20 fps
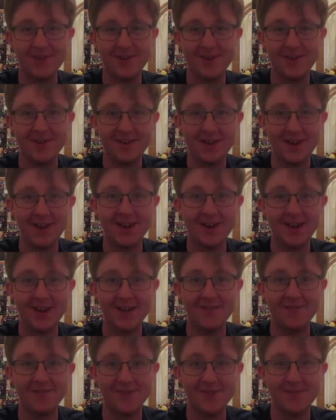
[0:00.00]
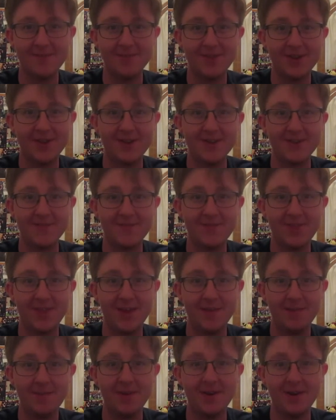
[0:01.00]
and I kind of sympathize for
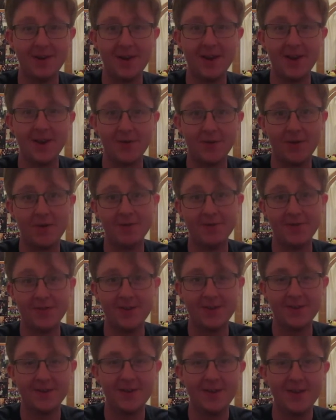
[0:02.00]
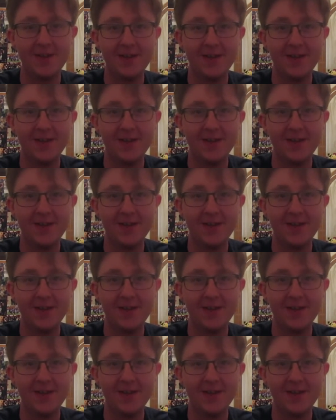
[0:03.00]
that opinion. I agree with it.